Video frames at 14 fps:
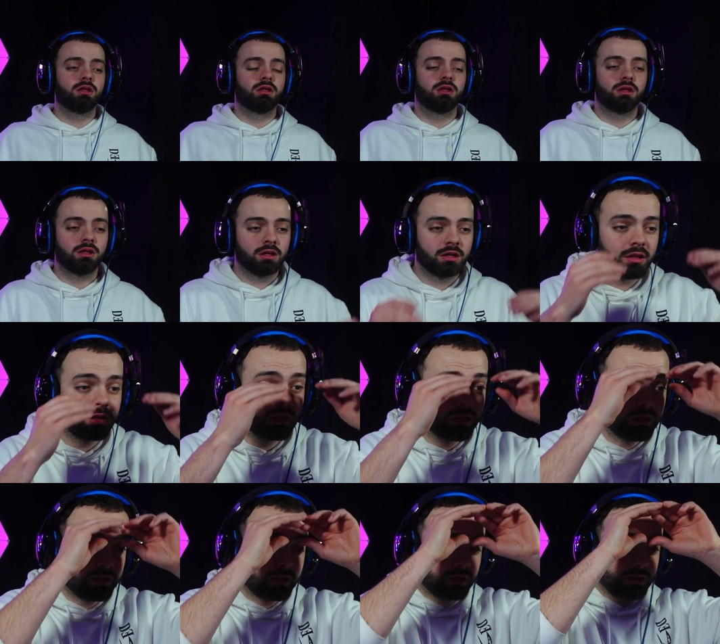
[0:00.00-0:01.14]

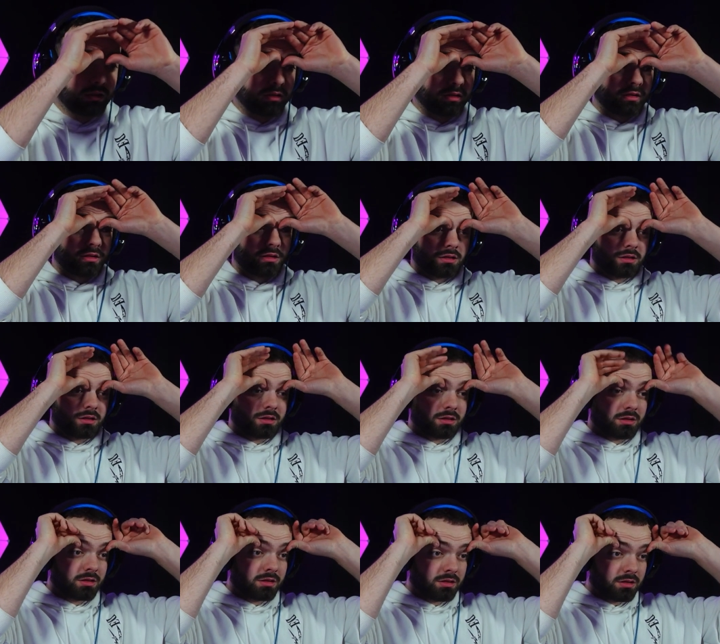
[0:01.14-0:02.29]

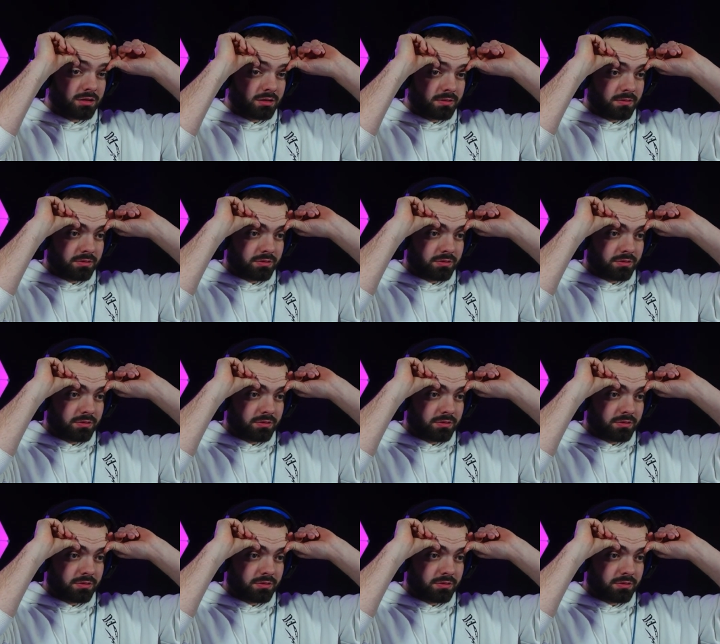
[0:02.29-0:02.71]
[no speech]